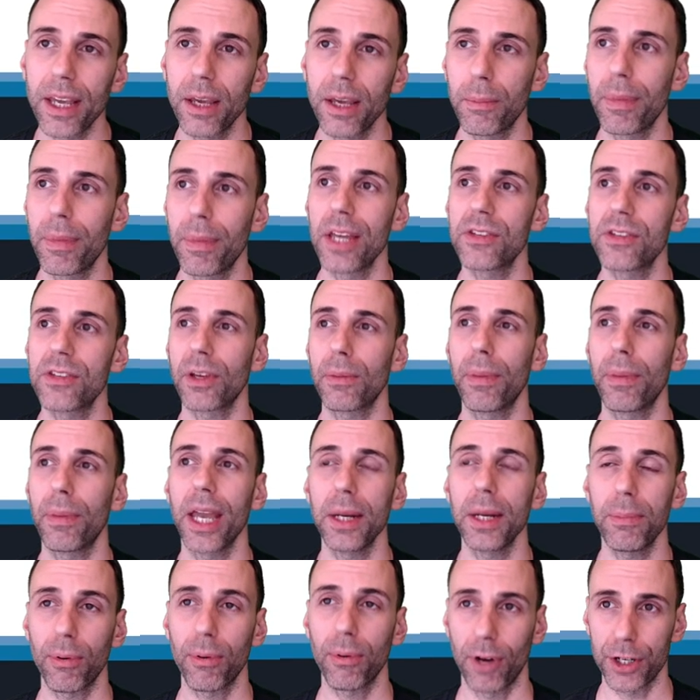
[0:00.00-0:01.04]
a basic
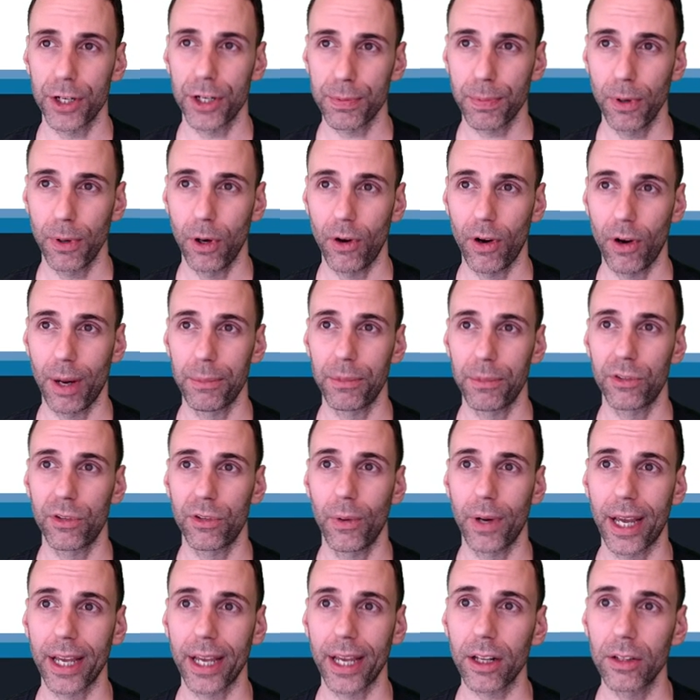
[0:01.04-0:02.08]
paintbrush program. So
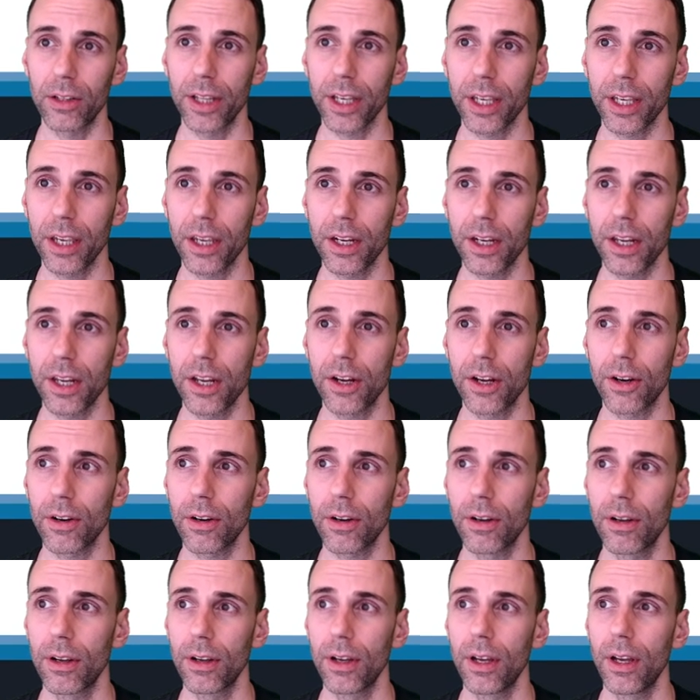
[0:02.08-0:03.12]
when I click in here,
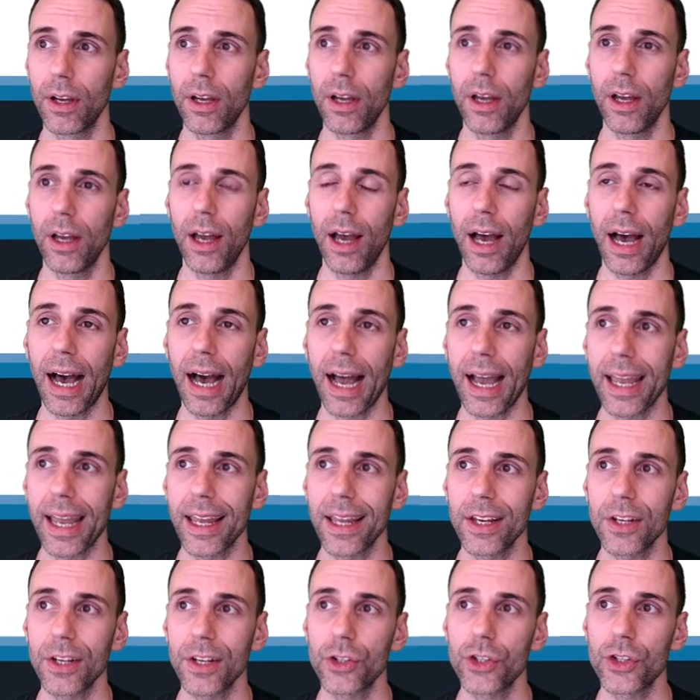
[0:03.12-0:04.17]
I
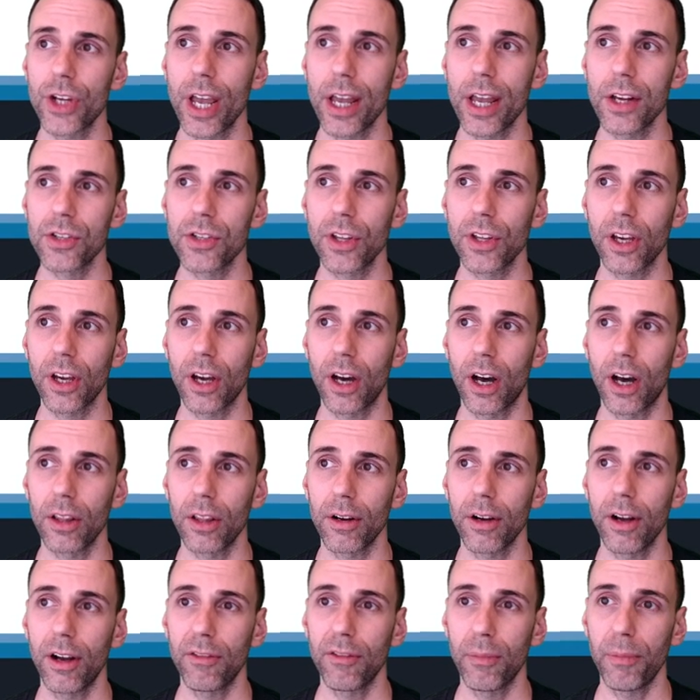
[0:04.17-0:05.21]
change the color
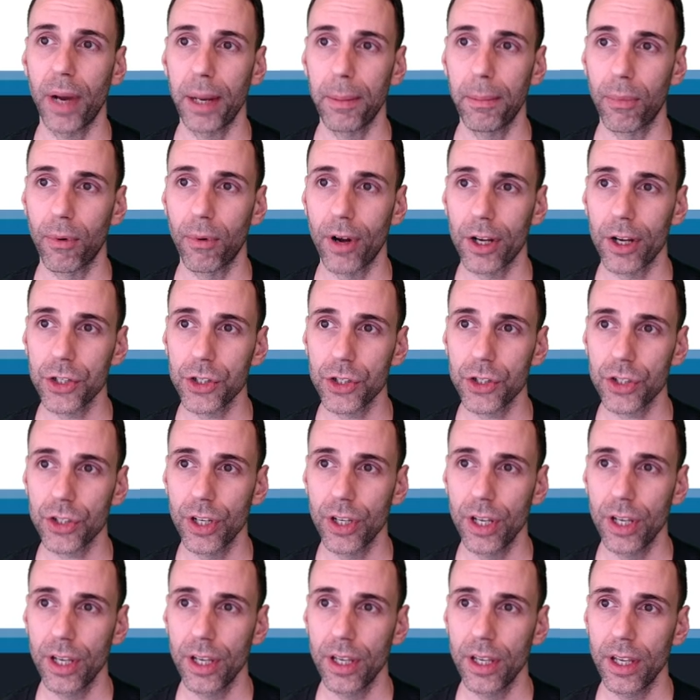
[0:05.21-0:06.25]
of my brush
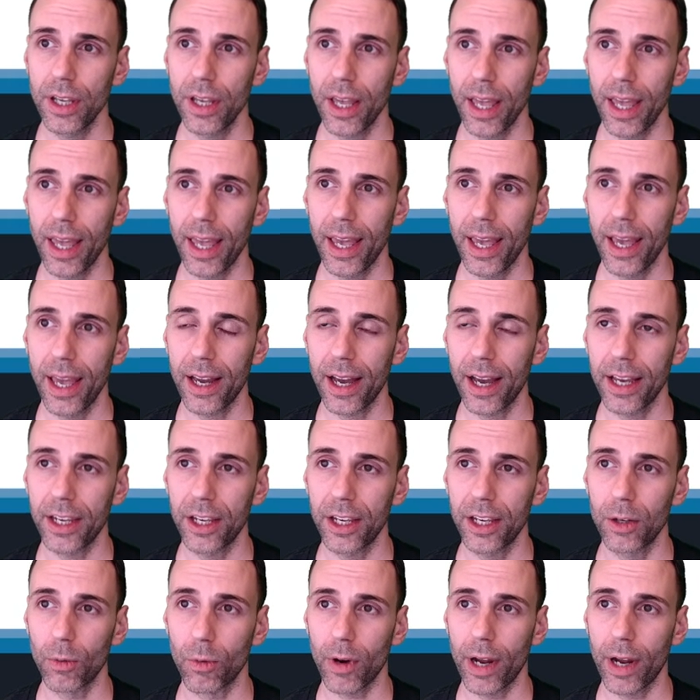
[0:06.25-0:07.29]
and I
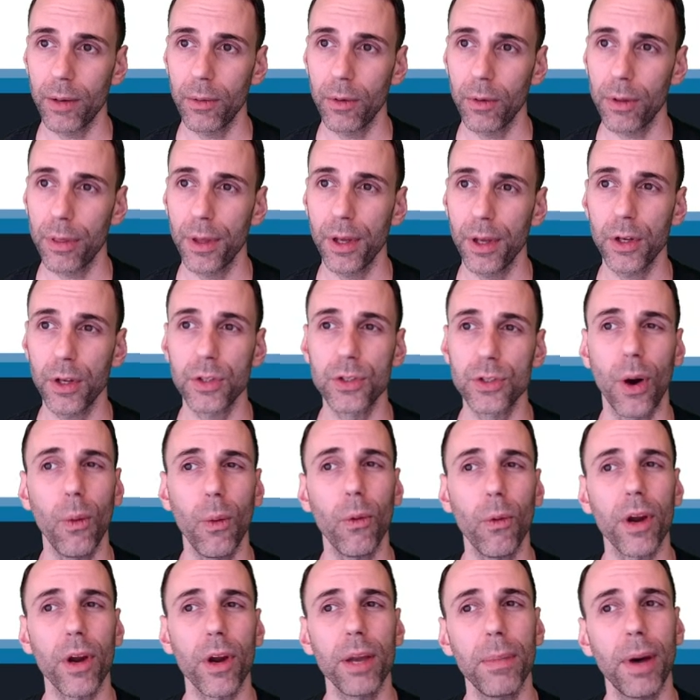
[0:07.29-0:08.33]
can write with it. Don't
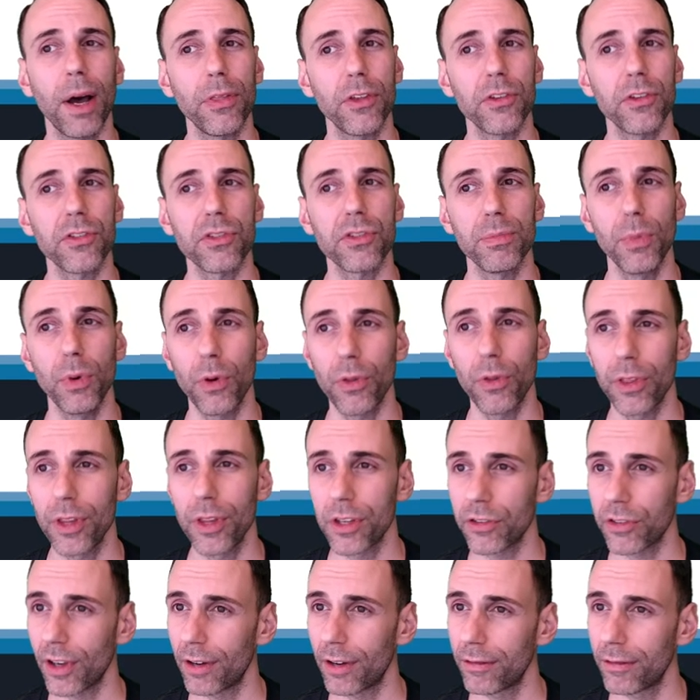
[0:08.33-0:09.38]
worry about the
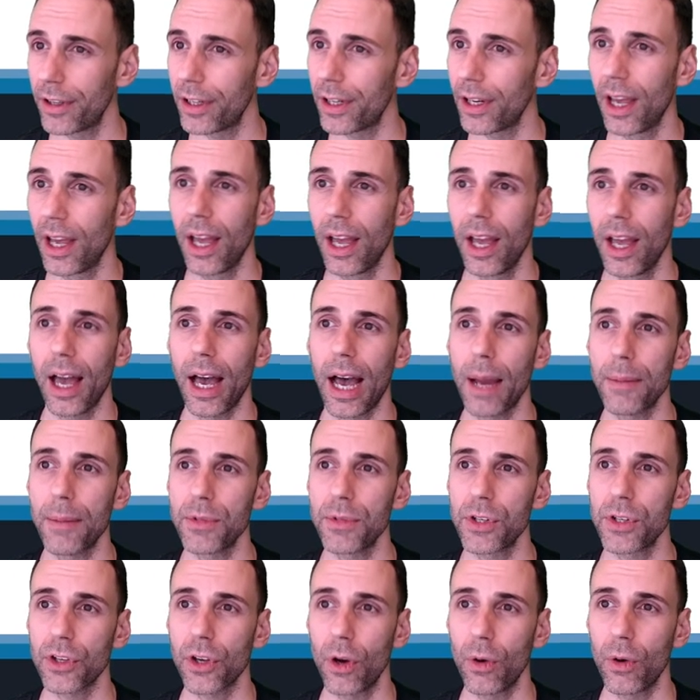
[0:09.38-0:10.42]
smoothness of it. I'm
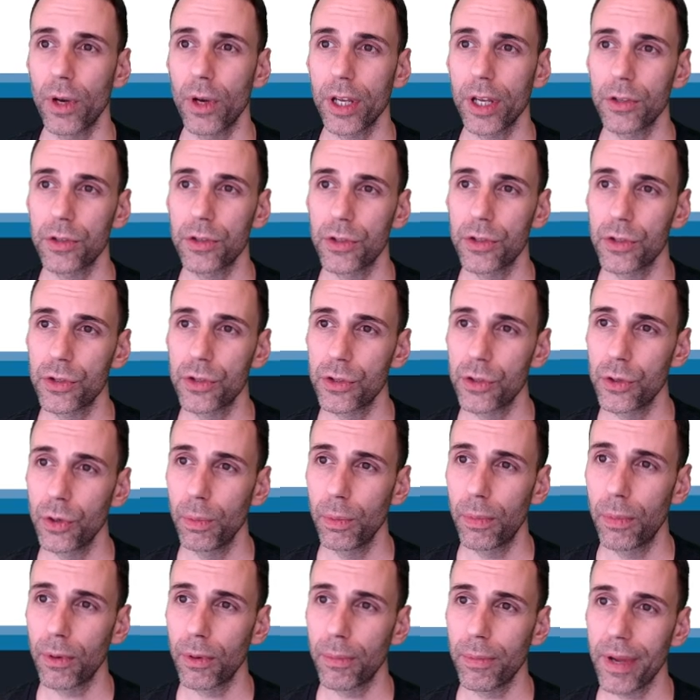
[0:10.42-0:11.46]
just going
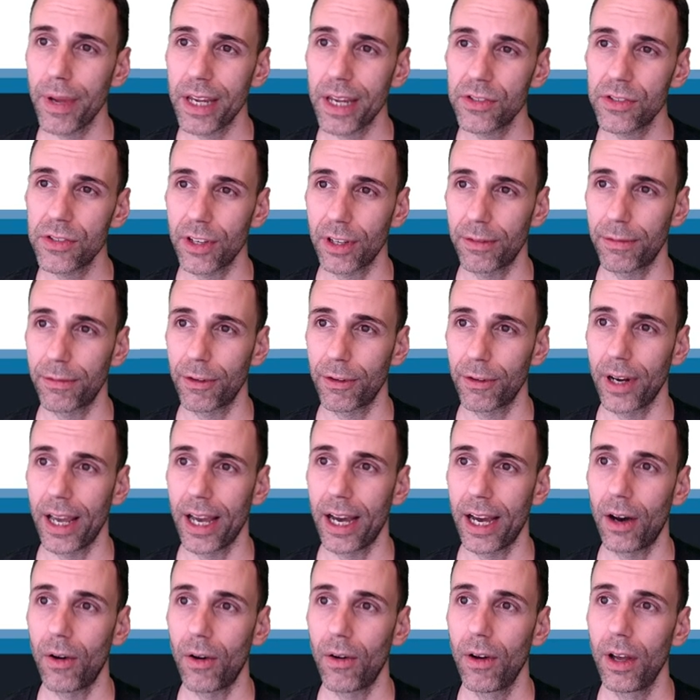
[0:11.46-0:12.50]
super basic for
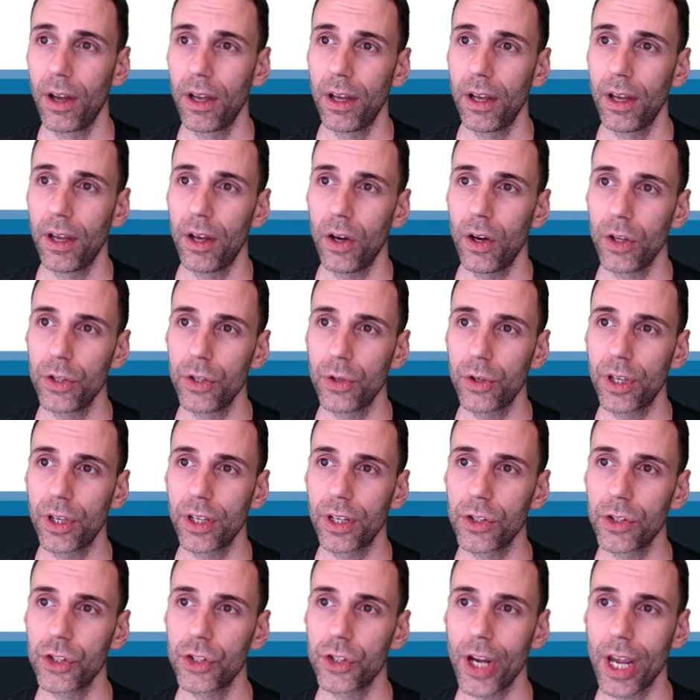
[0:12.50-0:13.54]
now. You
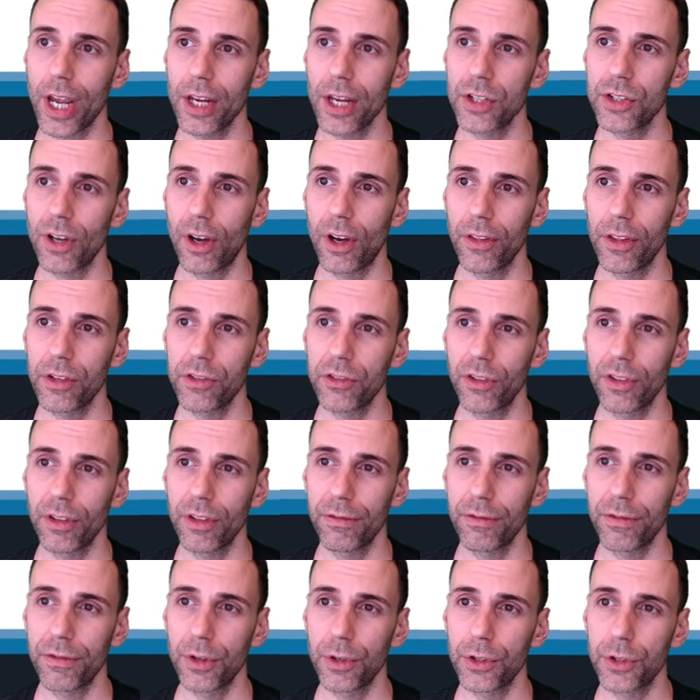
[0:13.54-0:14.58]
can change all this in the
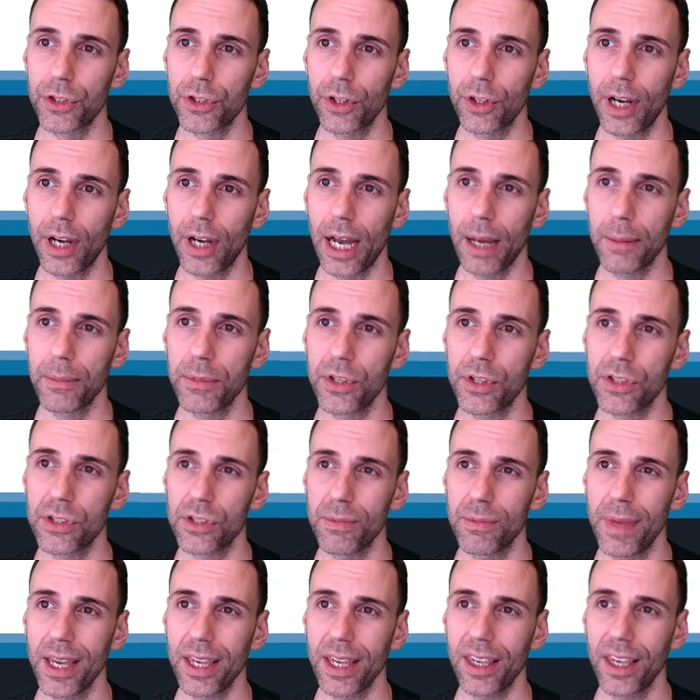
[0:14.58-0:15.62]
future. I'm just
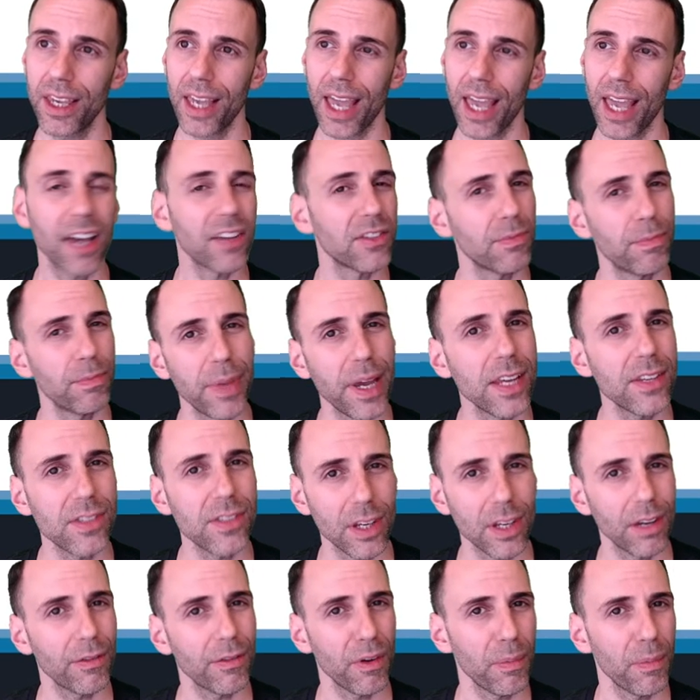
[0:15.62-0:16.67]
making as
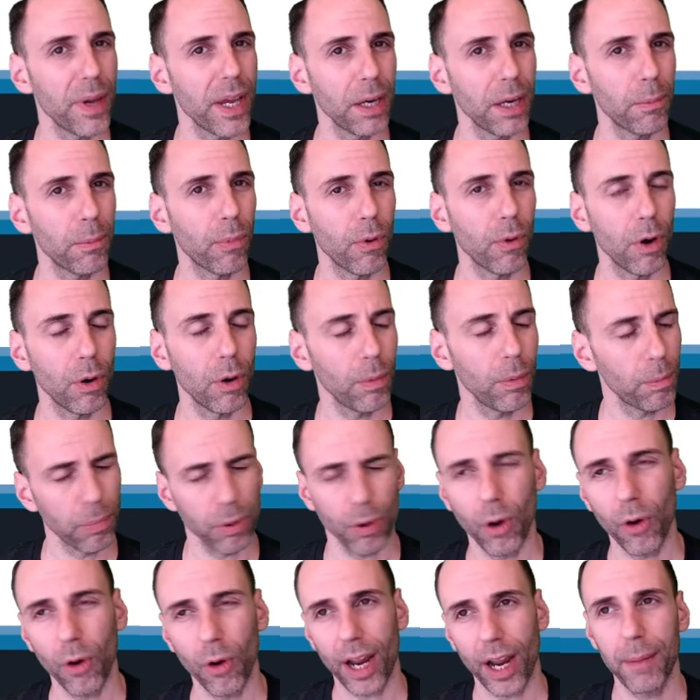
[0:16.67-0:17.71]
basic of a paint pro
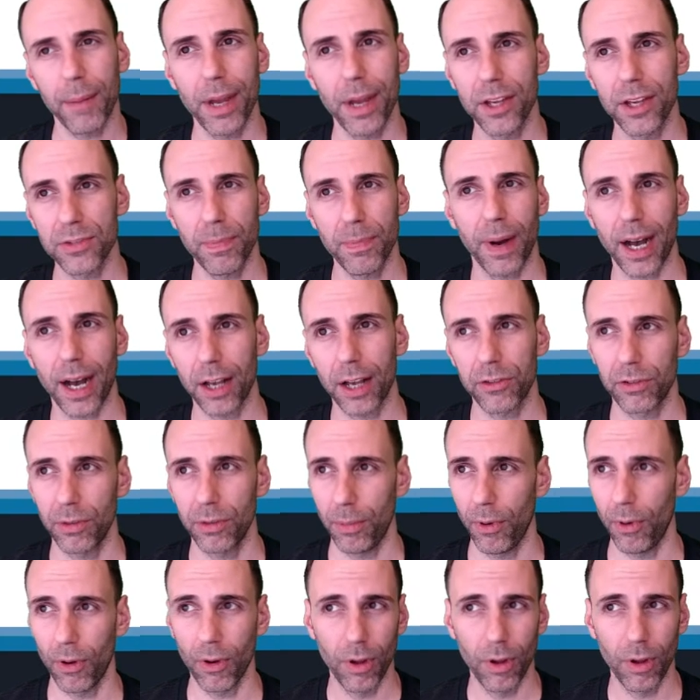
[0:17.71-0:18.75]
program as
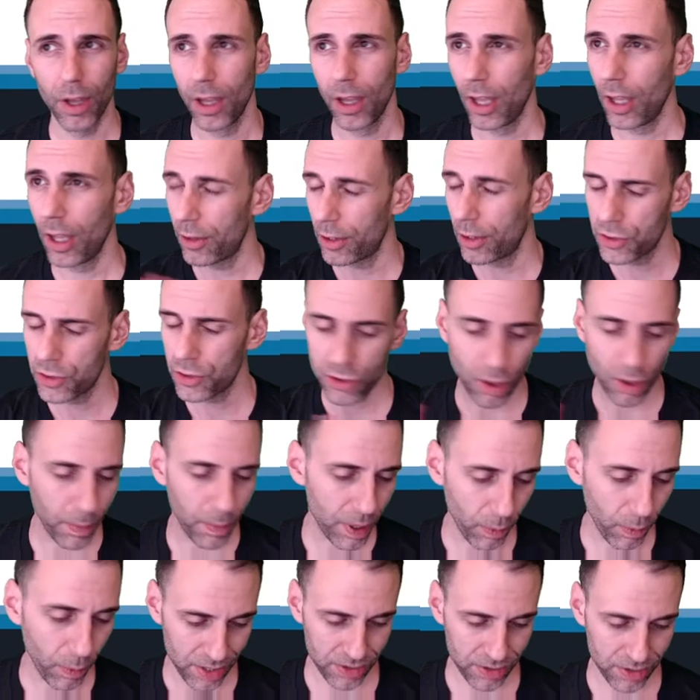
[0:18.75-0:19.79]
possible. There's so many
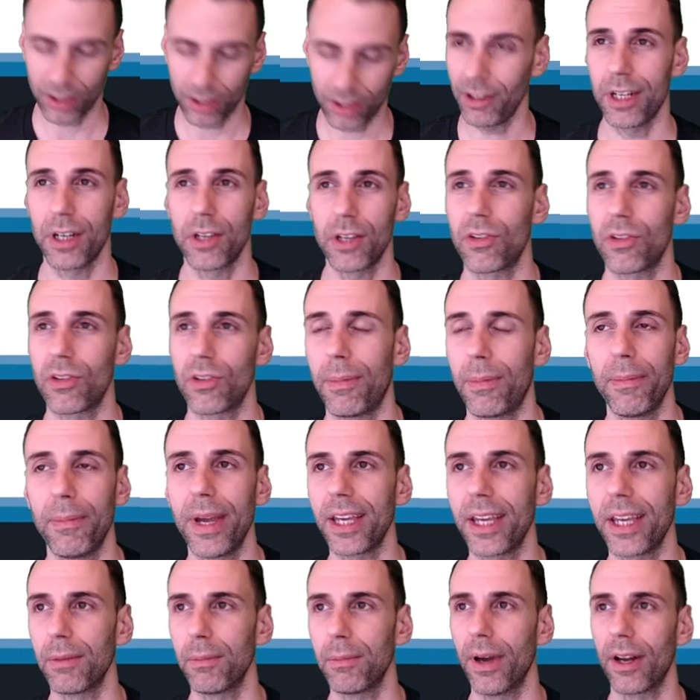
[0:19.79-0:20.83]
ways to clean this up and
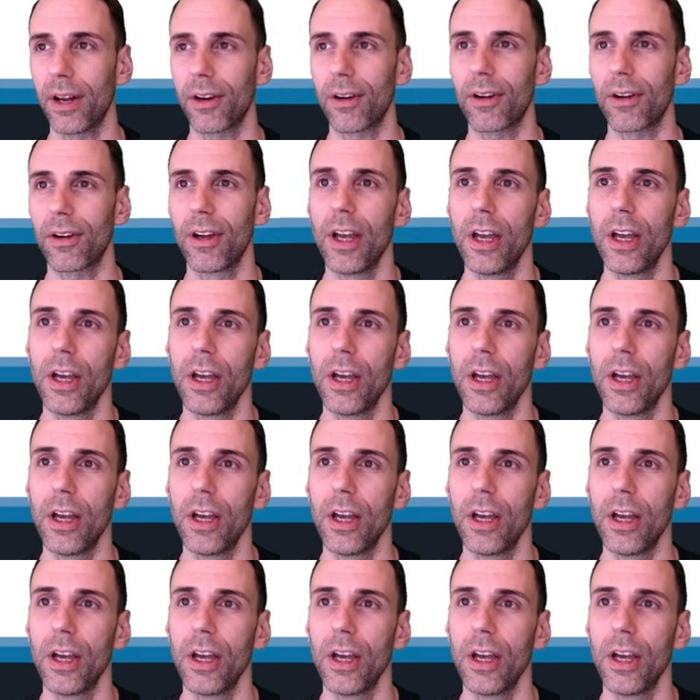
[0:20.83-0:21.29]
make it better.